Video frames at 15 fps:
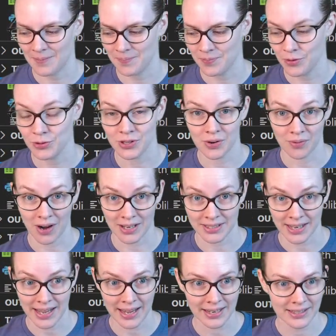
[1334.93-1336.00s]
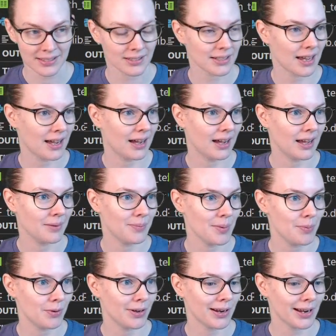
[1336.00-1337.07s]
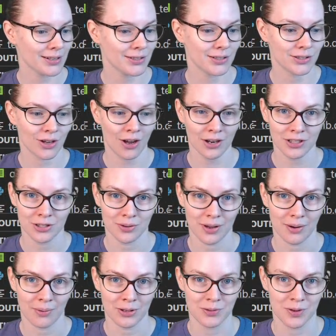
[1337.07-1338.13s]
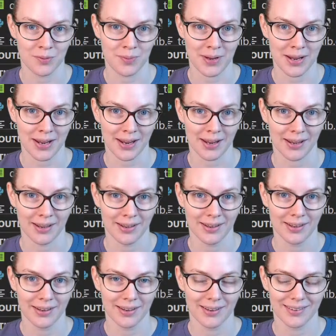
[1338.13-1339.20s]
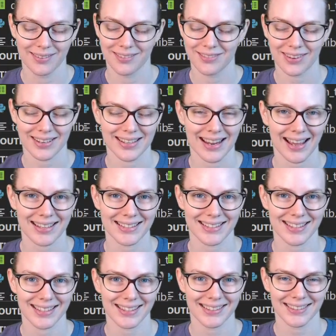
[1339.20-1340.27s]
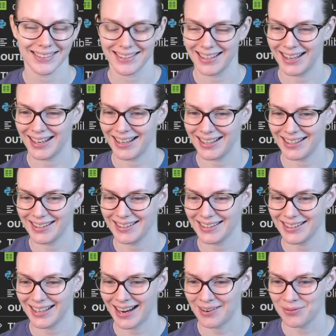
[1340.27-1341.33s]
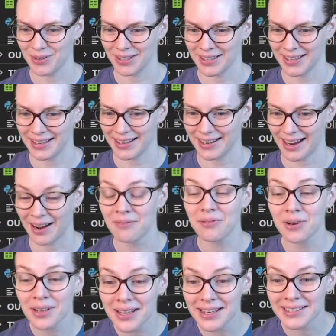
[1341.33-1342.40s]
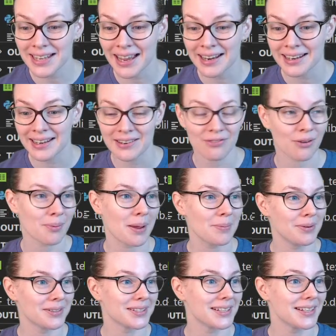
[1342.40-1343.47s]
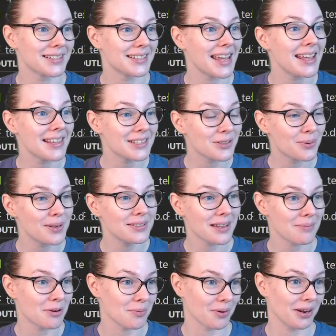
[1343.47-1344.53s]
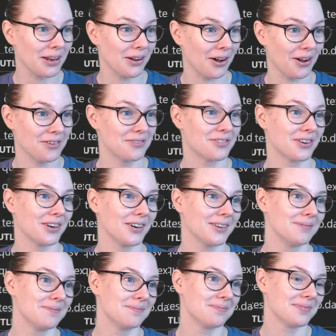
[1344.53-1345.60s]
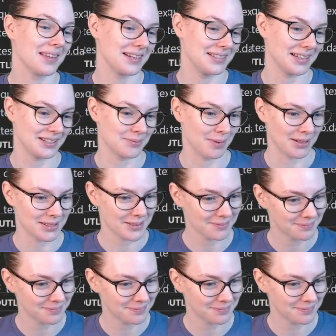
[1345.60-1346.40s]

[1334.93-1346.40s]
using Rasa X, and people can actually talk to it, which would be fantastic. I'm really excited for people to take this quiz I've been working on for like 6 months.